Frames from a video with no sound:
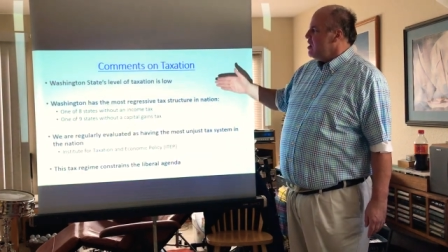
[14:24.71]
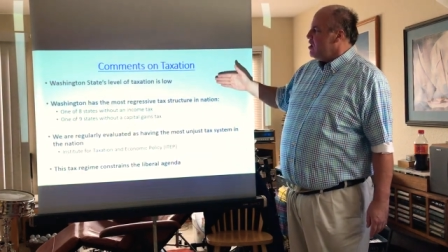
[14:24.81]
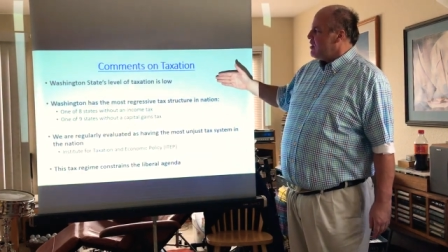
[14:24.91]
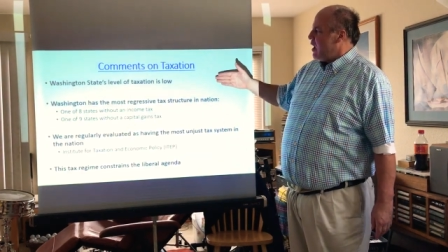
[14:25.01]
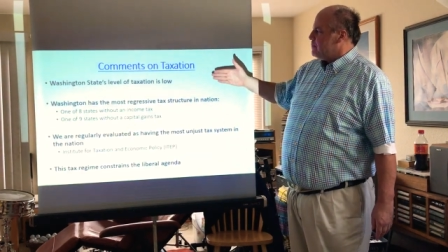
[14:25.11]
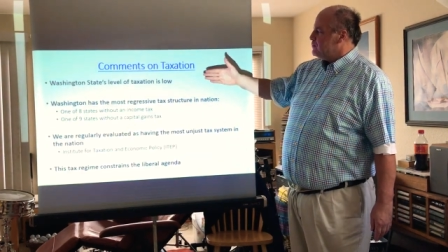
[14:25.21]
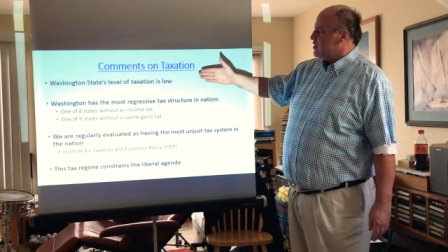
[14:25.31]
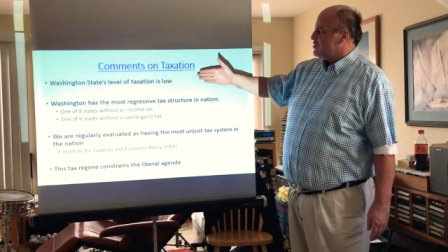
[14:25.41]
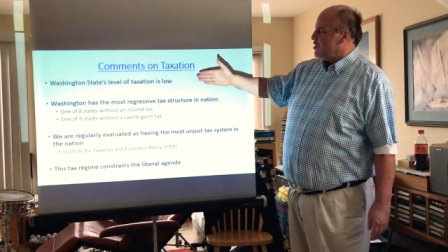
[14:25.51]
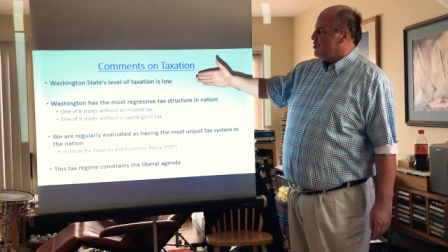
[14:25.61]
Okay,
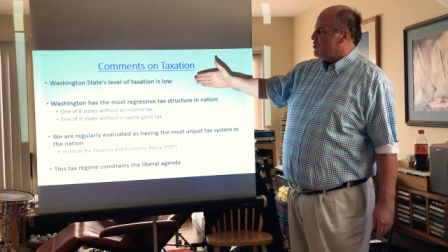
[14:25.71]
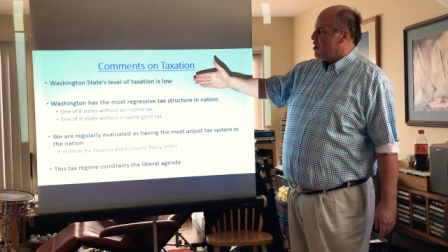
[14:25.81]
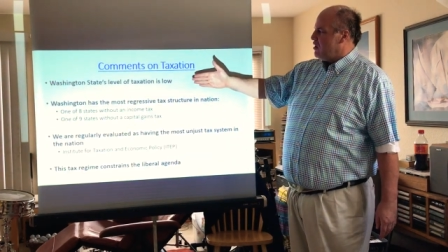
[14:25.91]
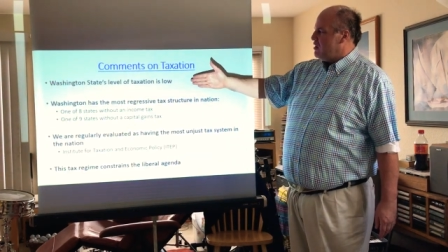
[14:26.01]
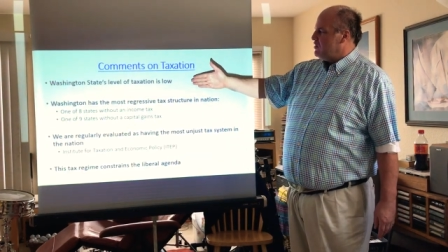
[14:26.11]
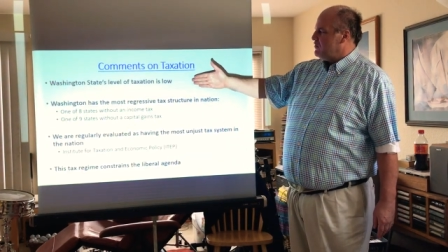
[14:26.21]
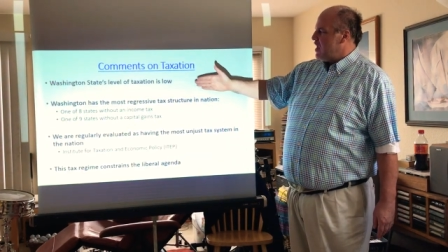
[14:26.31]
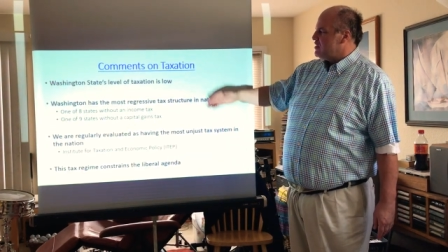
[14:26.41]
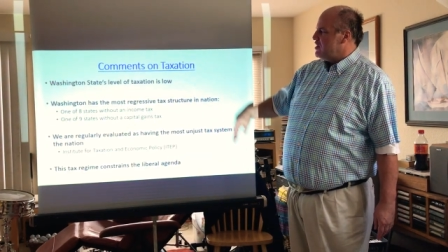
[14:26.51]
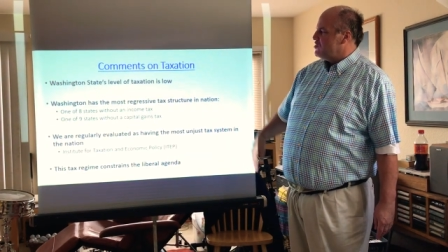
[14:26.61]
so our level of
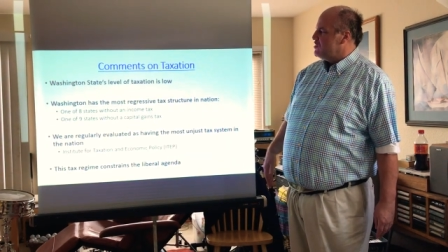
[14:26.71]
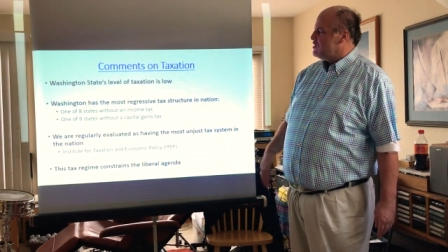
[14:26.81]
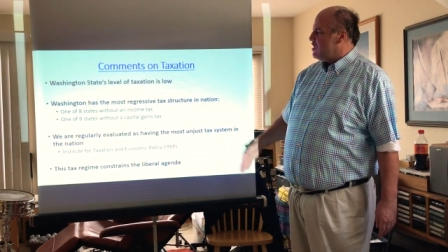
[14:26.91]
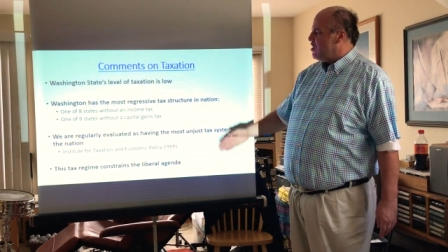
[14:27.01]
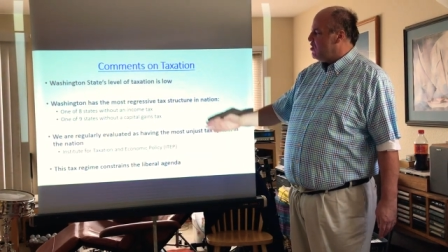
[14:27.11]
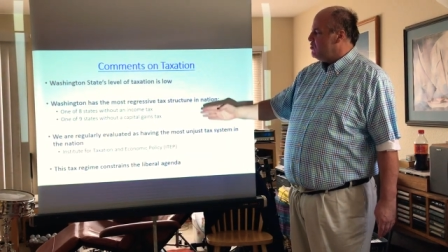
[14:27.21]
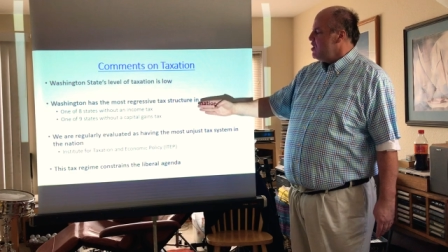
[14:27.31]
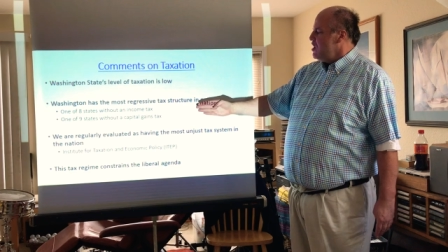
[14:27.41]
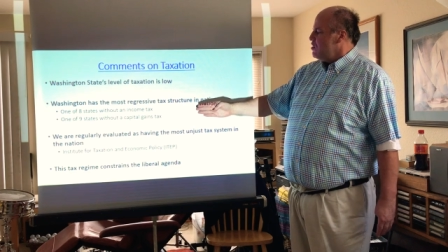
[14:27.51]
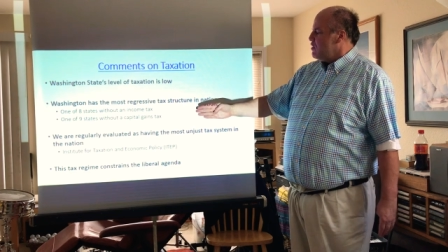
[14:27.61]
taxation is low.
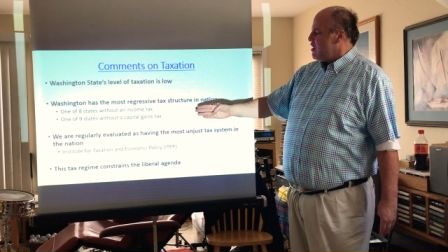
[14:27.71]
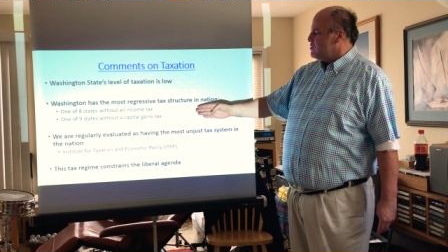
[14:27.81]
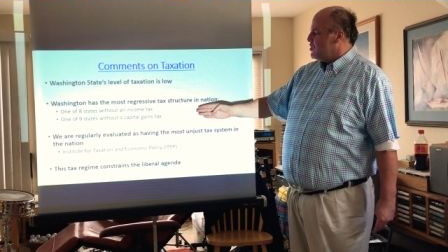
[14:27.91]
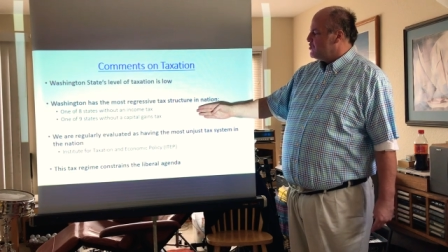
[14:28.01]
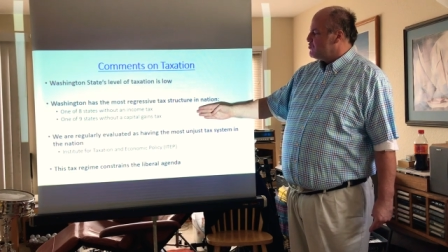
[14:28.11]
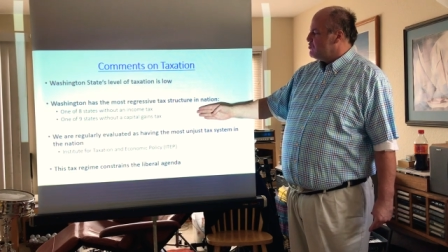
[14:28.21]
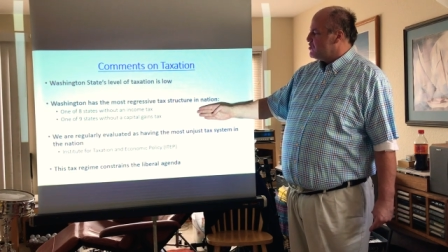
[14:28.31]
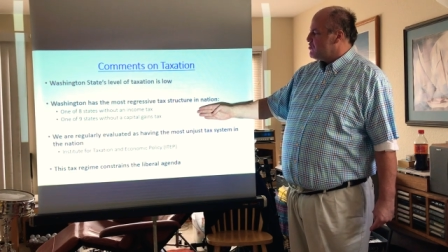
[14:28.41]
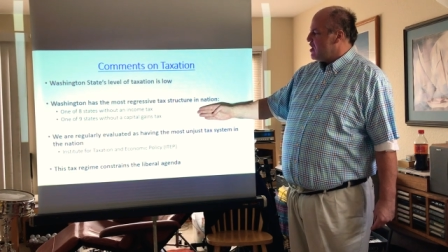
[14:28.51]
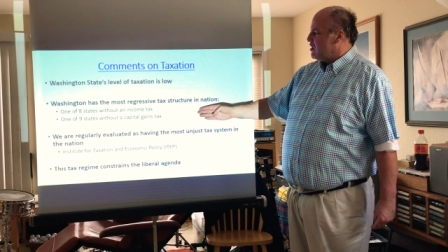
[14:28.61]
We have the most
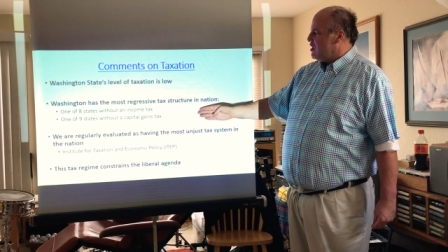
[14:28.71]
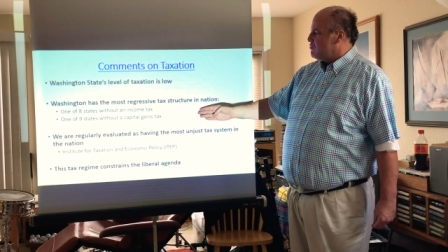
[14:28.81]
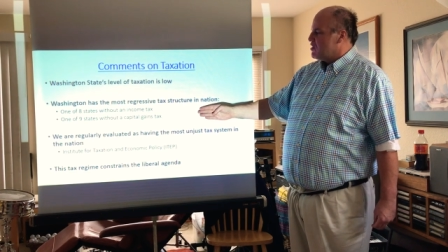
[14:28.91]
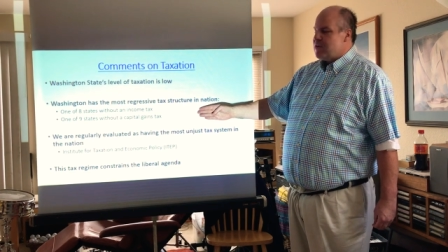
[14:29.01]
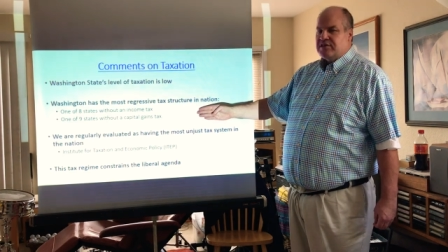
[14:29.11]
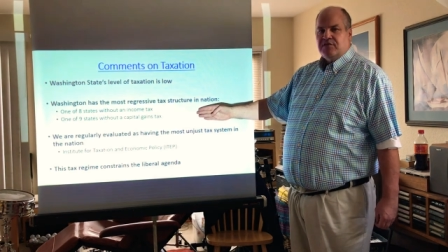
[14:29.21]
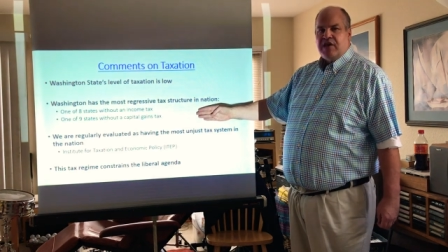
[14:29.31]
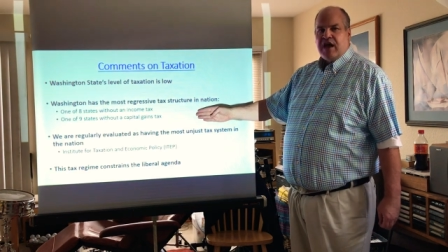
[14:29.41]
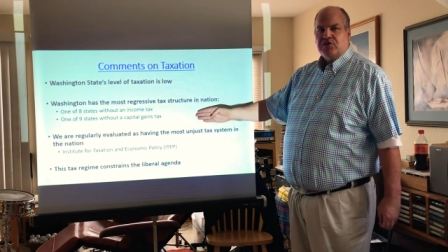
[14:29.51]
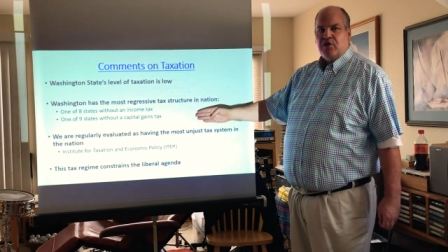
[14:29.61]
regressive
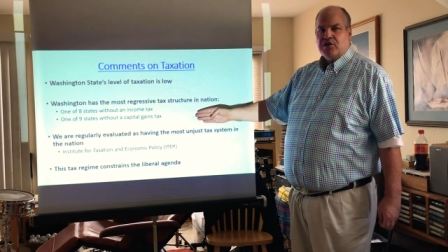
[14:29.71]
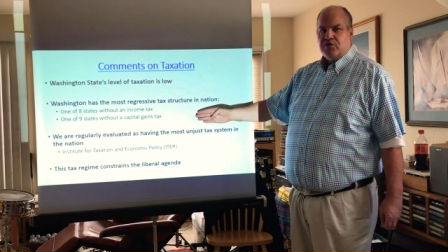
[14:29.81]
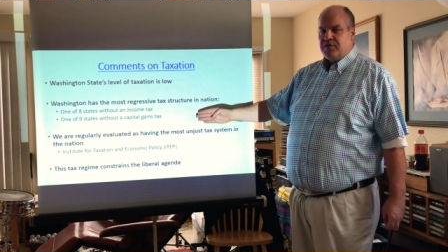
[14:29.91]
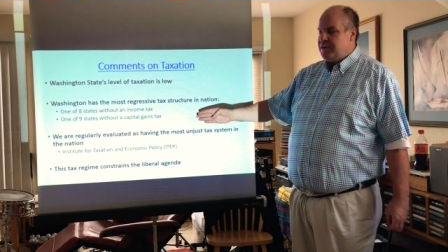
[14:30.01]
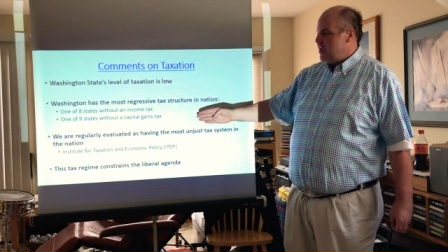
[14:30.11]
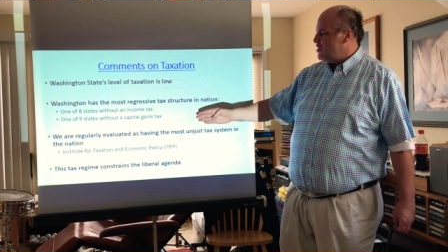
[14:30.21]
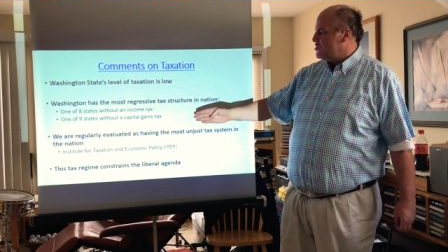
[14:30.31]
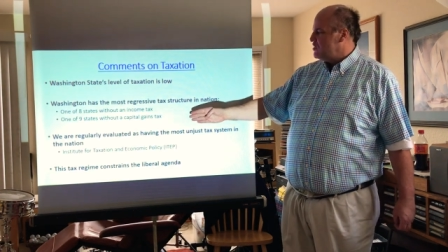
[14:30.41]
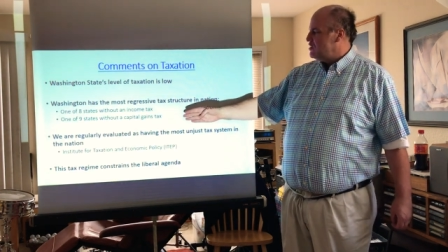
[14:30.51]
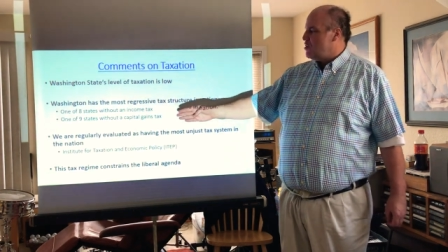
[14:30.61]
tax structure in the
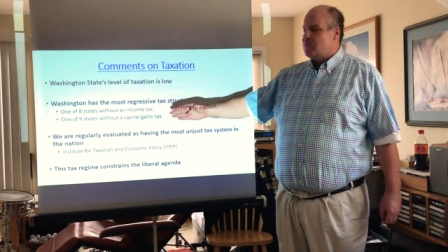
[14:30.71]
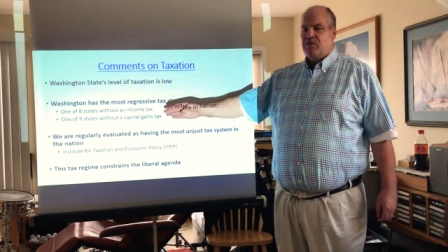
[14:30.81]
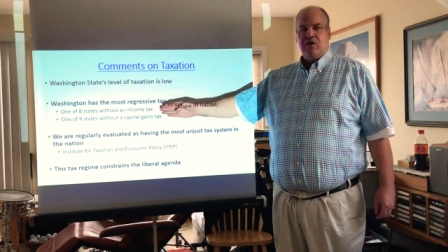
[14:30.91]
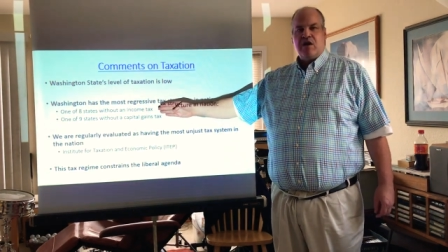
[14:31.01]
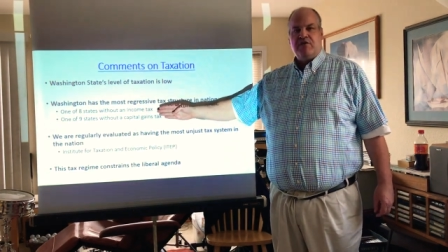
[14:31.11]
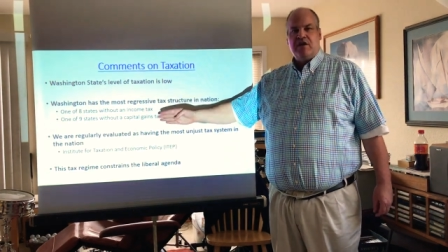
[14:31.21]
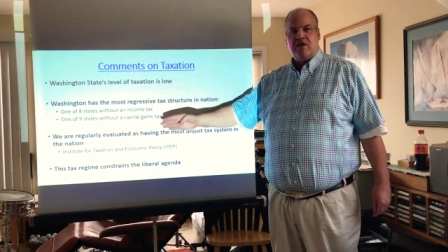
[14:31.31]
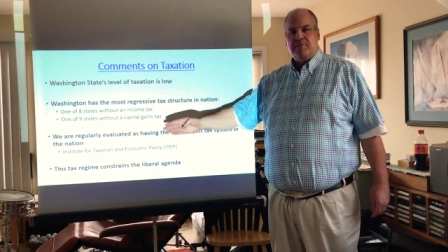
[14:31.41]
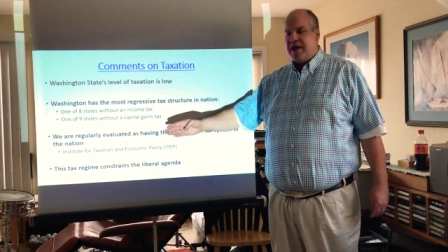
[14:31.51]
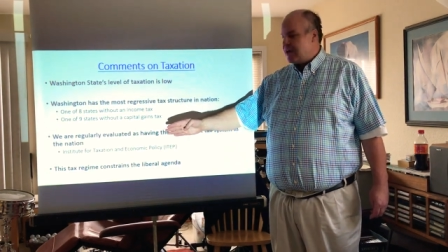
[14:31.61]
nation. We don't have an
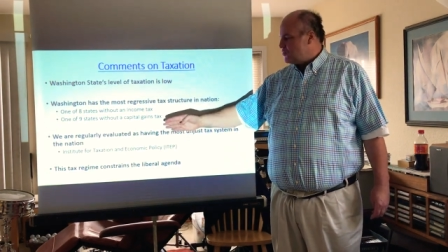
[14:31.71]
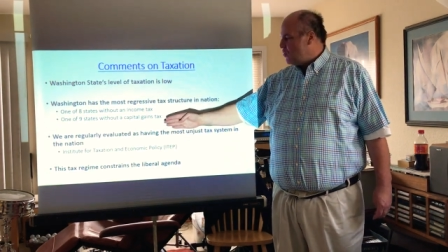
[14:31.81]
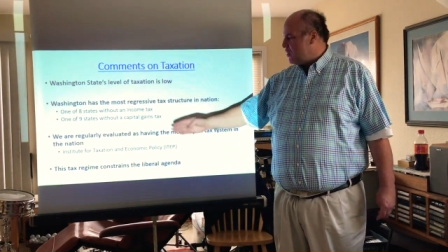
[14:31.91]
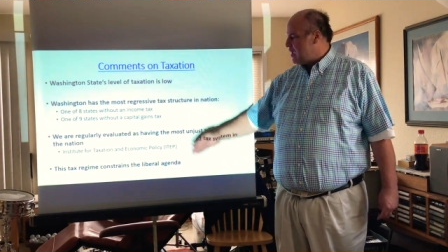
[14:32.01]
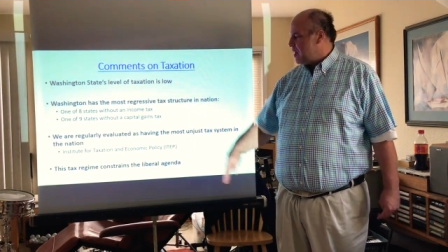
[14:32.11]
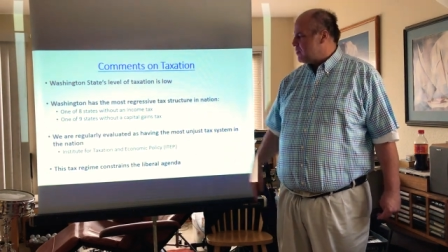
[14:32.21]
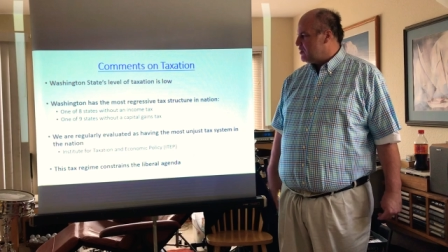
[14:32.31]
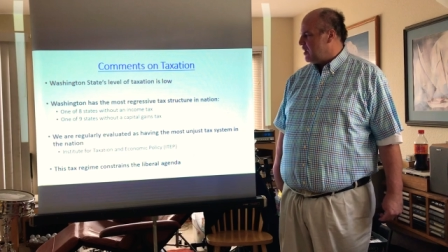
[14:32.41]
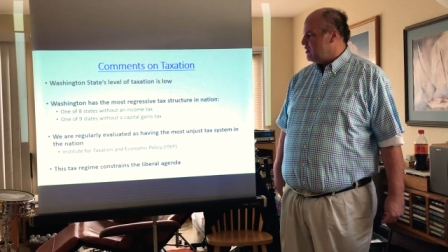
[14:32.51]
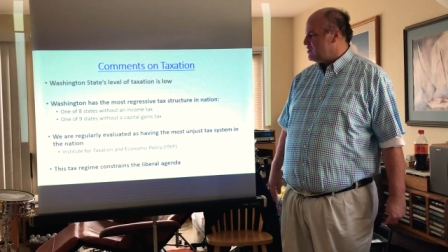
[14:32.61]
income tax or a
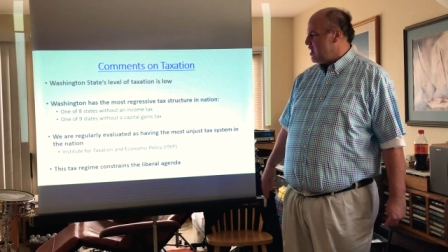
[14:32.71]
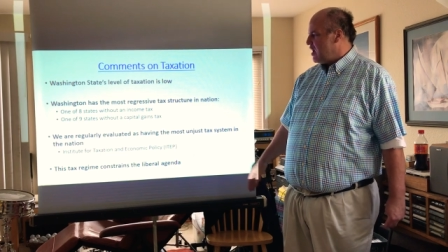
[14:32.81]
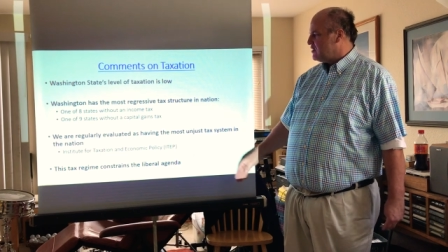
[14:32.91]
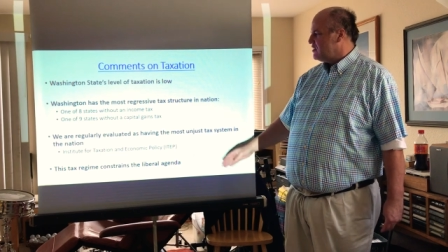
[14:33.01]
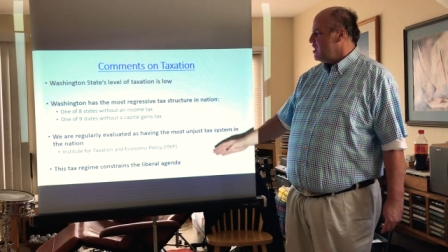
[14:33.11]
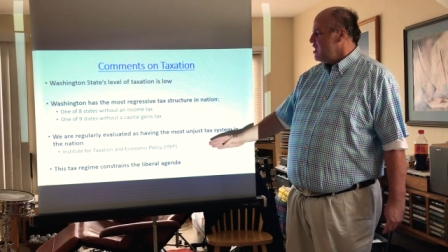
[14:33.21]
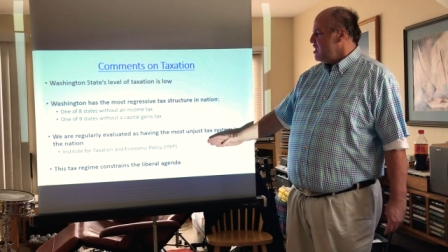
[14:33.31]
capital gains tax.